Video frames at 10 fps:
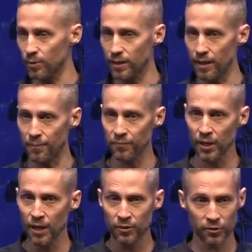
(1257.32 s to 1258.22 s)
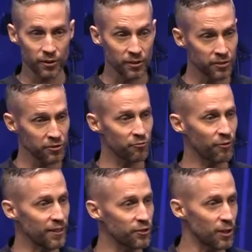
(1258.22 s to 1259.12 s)
with them. So there's
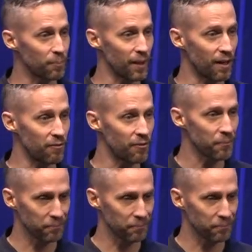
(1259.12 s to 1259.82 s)
friendship love.